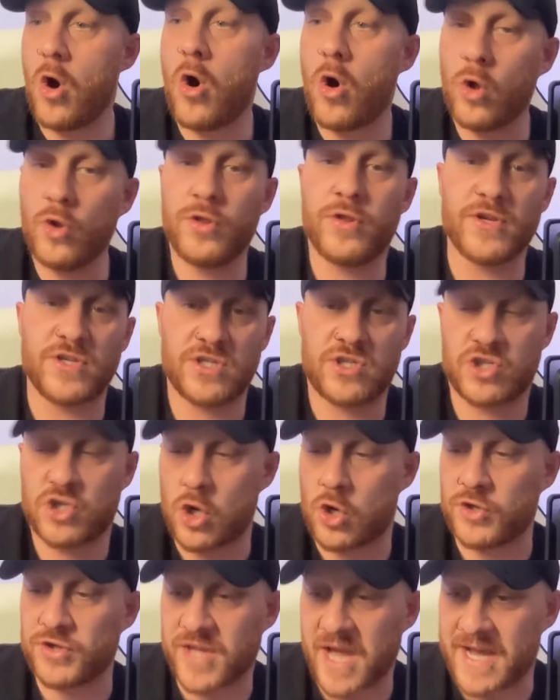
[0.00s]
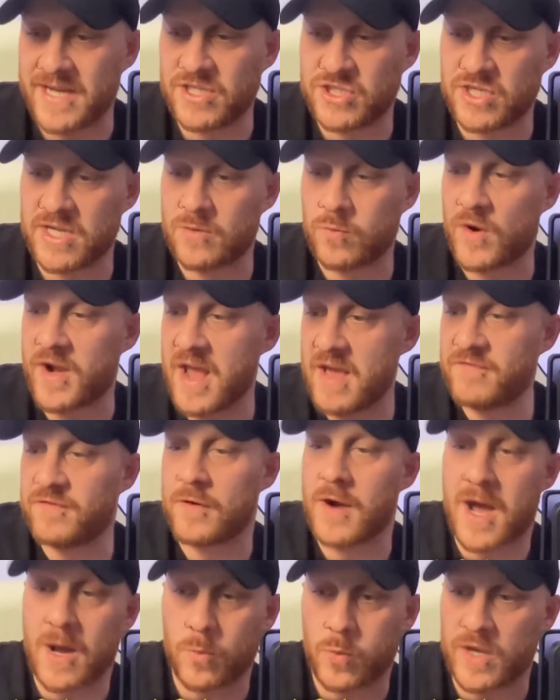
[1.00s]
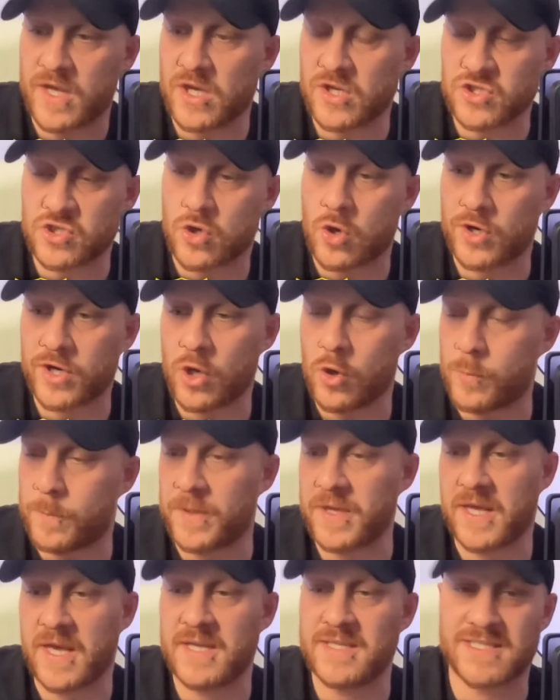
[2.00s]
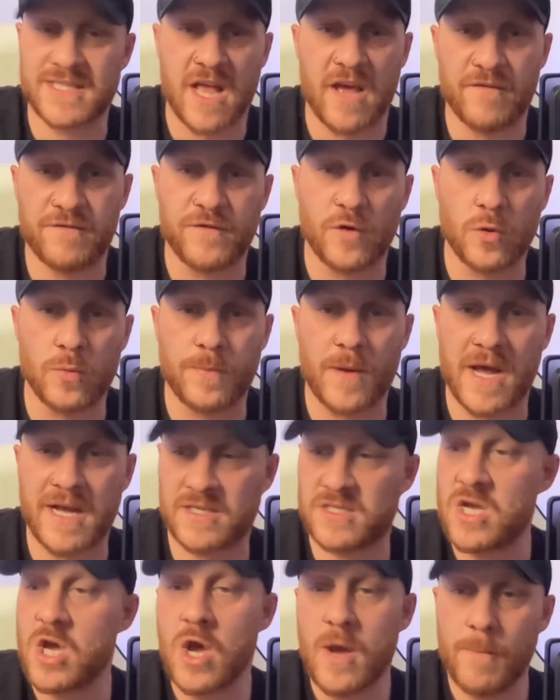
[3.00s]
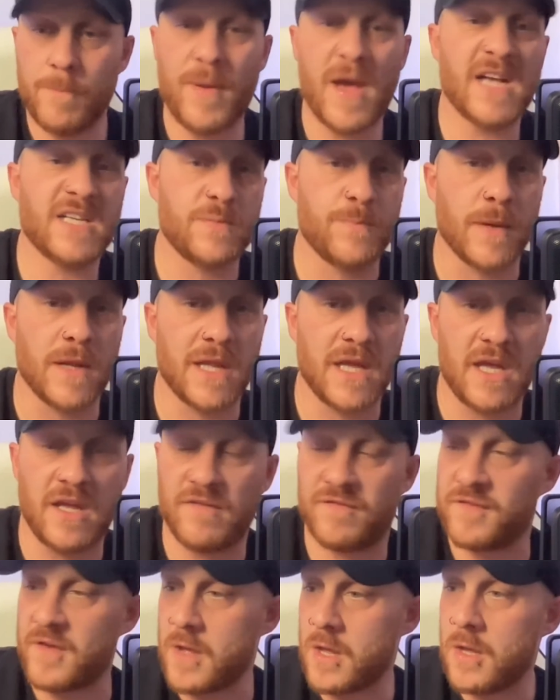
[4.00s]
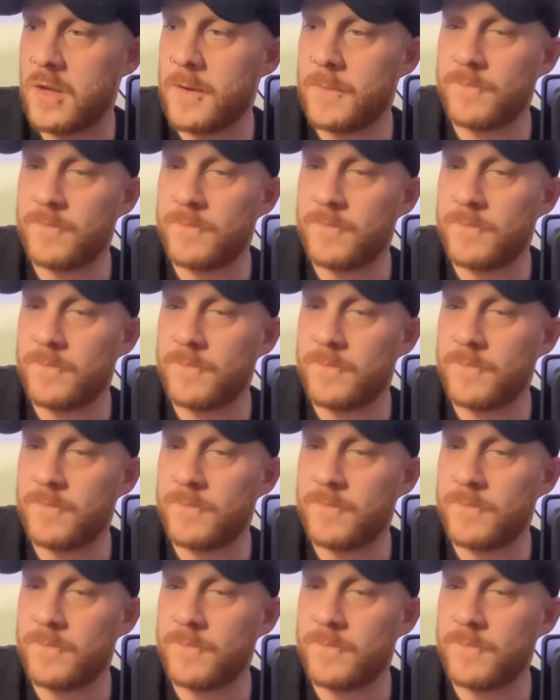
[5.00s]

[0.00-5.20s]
All that Sean Dyche did, whenever our wingers got it up against their fullbacks, best believe